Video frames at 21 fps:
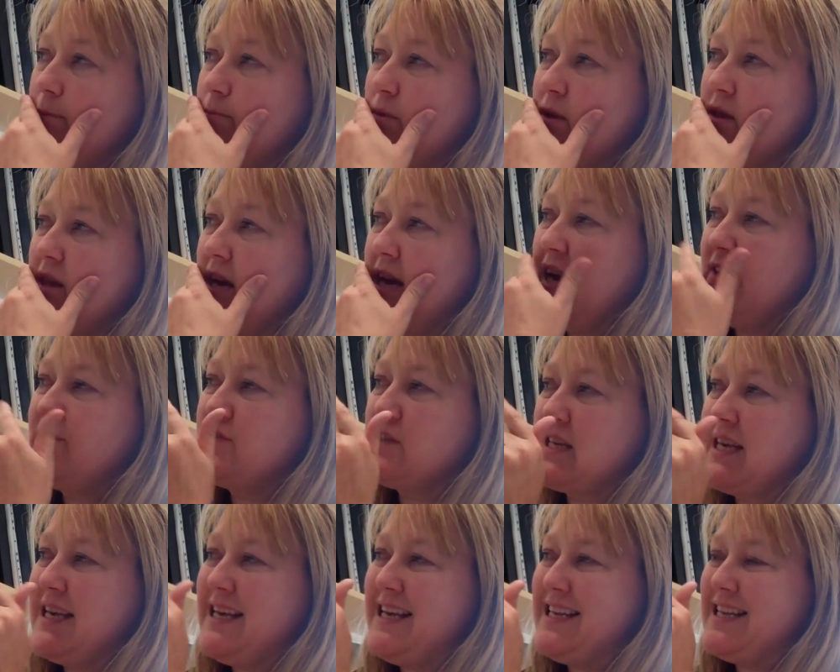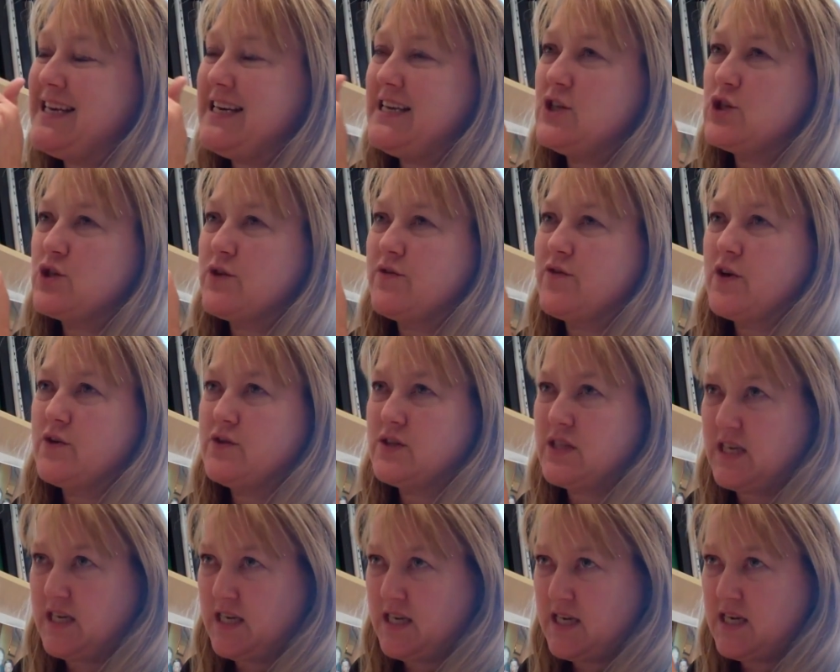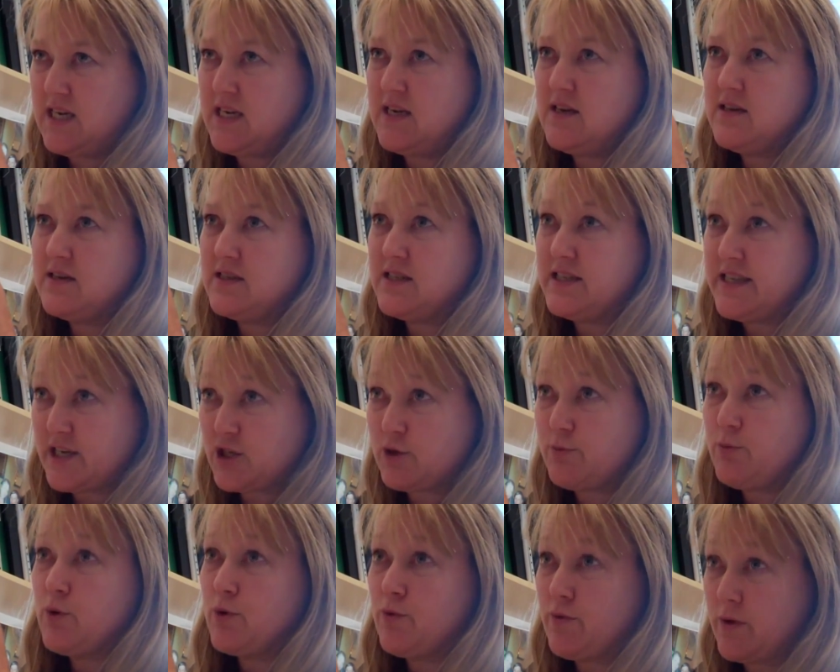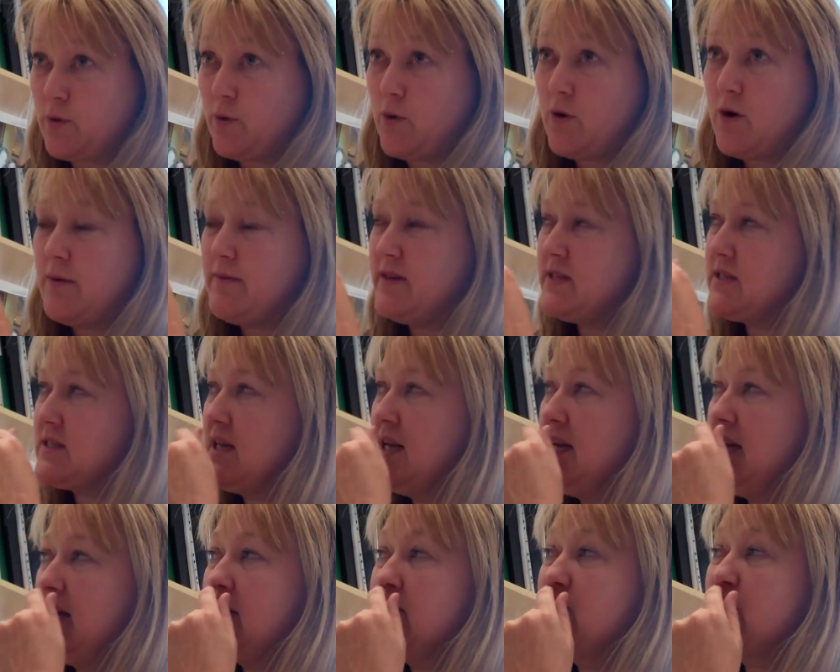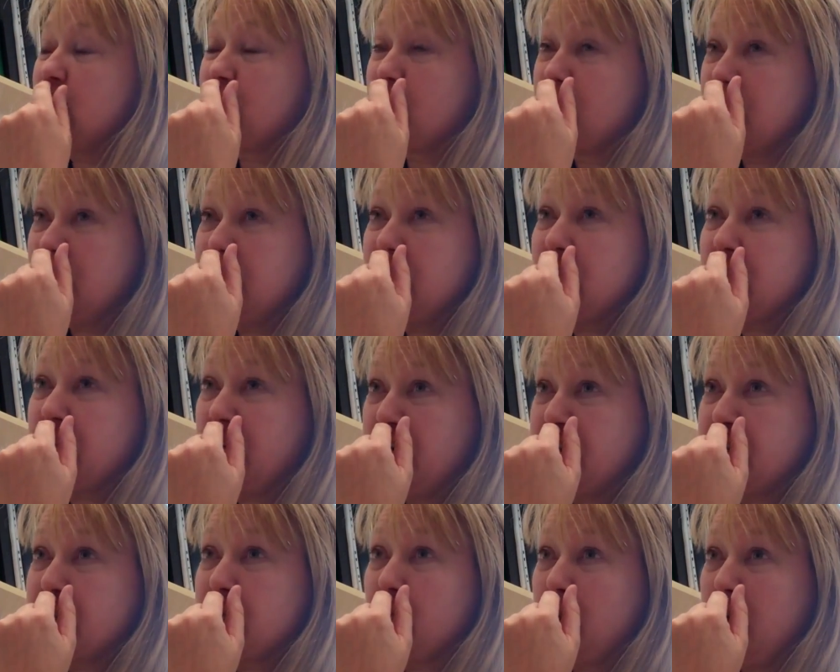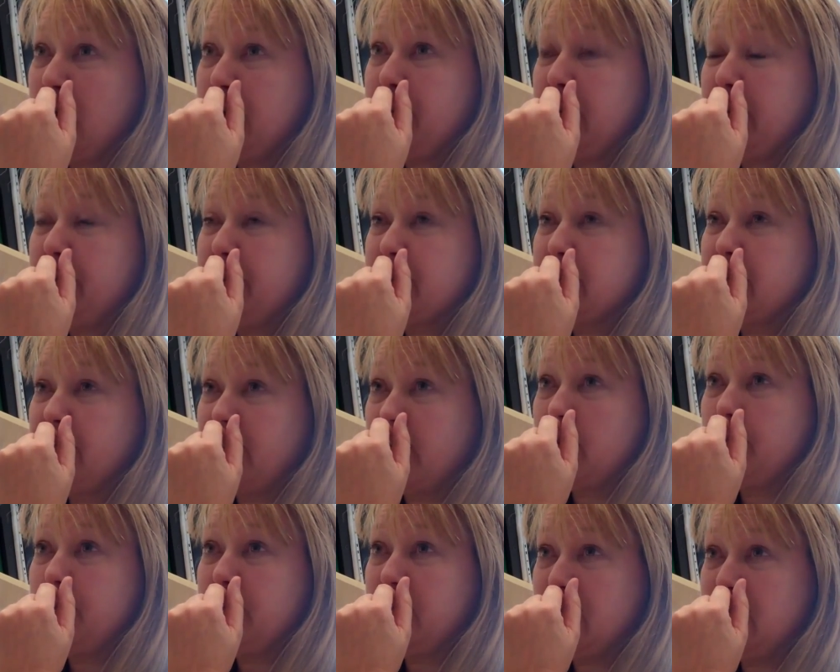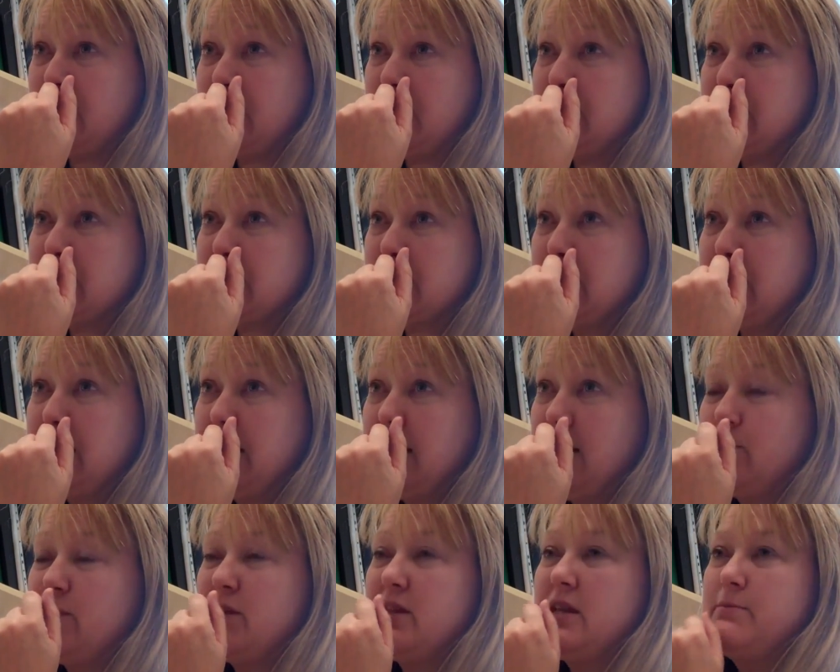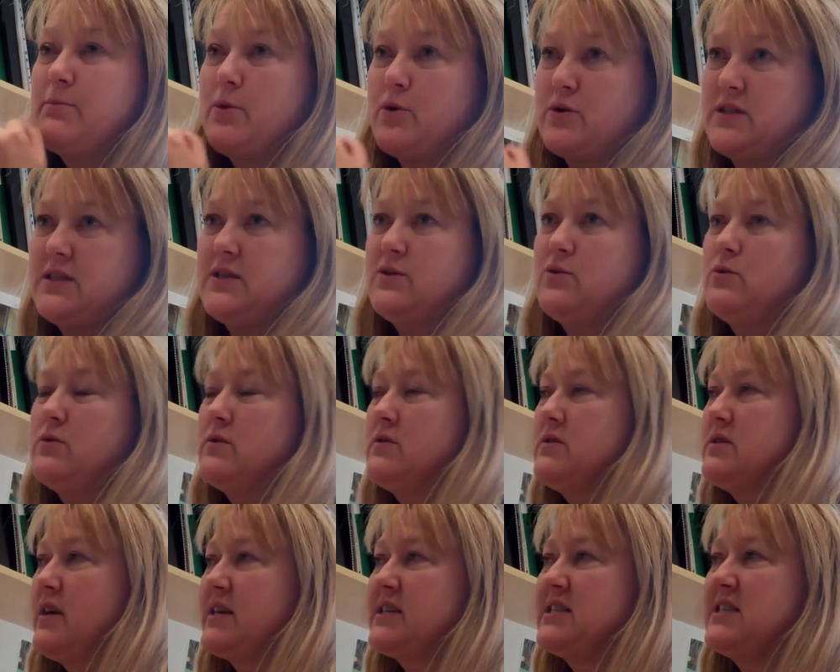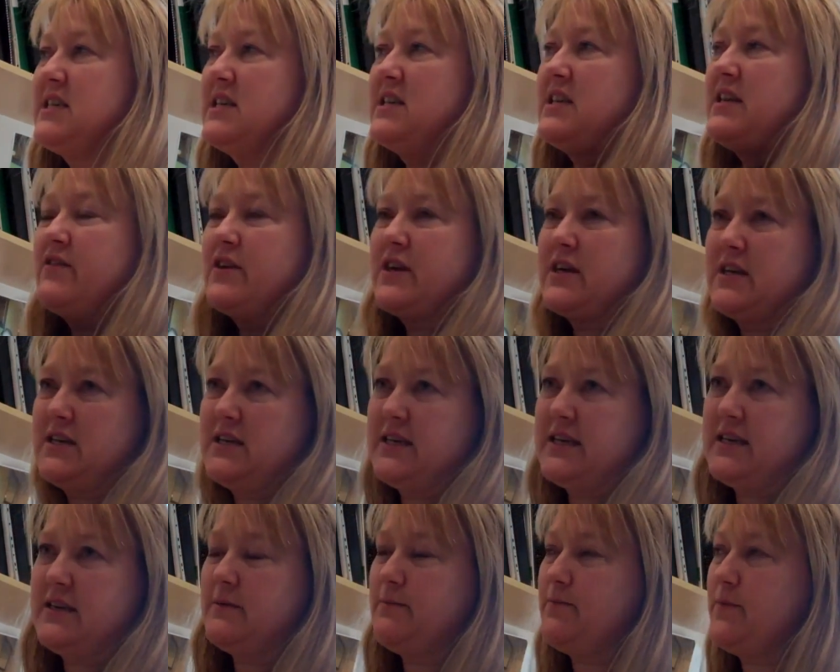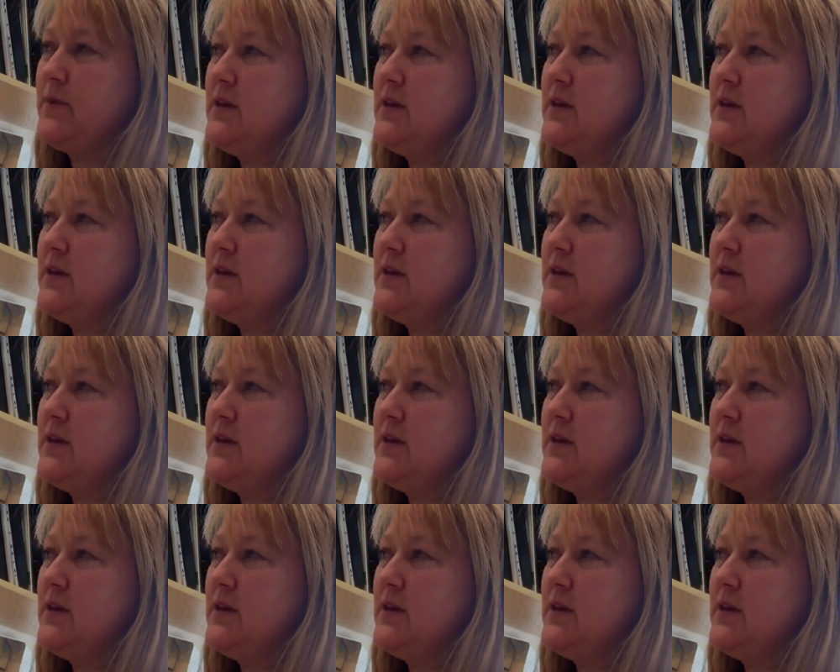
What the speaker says: but they have to hit each of those key dashboard requirements. It's really changed the way people are developing things within Box Hill, like significantly.